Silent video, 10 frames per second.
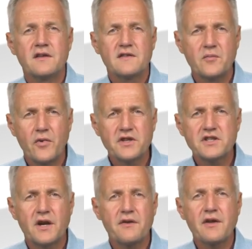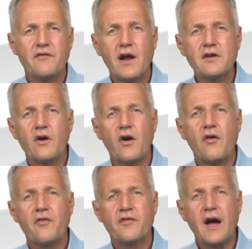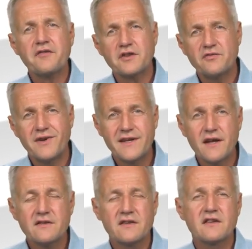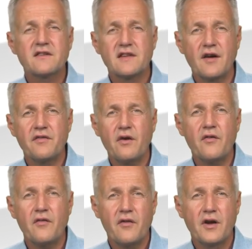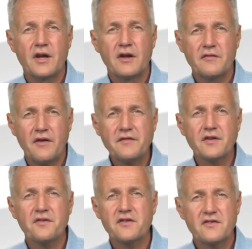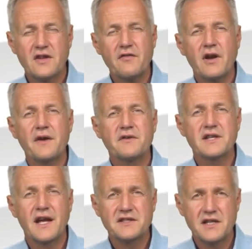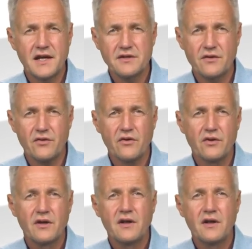The monetary value of after 3 years is therefore 5,788 euro.